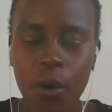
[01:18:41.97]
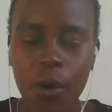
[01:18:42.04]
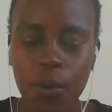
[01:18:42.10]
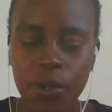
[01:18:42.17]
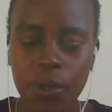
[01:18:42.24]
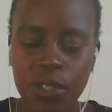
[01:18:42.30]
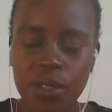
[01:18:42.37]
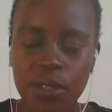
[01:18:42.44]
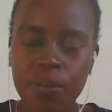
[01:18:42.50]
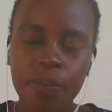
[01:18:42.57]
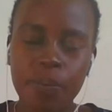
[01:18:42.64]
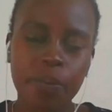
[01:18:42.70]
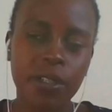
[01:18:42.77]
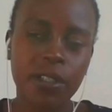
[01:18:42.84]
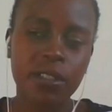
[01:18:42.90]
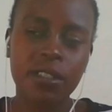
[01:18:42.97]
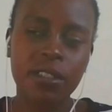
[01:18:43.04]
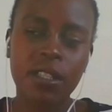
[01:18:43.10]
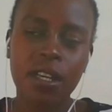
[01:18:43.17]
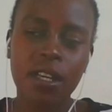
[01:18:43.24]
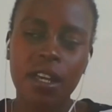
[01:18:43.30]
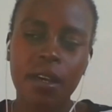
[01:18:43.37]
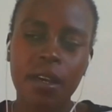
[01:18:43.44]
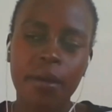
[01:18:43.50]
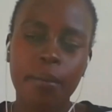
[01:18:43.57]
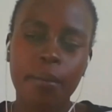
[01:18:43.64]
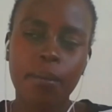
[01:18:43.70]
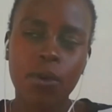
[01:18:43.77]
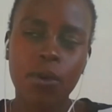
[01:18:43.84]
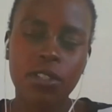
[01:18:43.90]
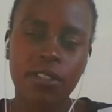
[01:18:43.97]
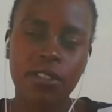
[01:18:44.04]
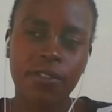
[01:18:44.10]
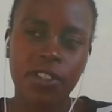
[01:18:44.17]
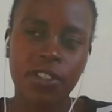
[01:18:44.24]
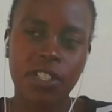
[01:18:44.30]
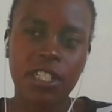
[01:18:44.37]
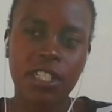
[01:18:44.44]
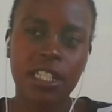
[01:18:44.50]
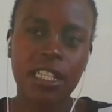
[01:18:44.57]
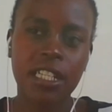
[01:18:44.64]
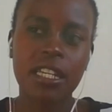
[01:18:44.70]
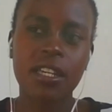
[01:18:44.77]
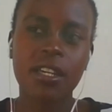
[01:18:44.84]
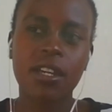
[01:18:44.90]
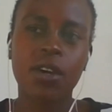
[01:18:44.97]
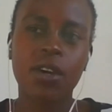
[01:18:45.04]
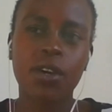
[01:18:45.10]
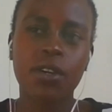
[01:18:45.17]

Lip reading: which is built more sufficiently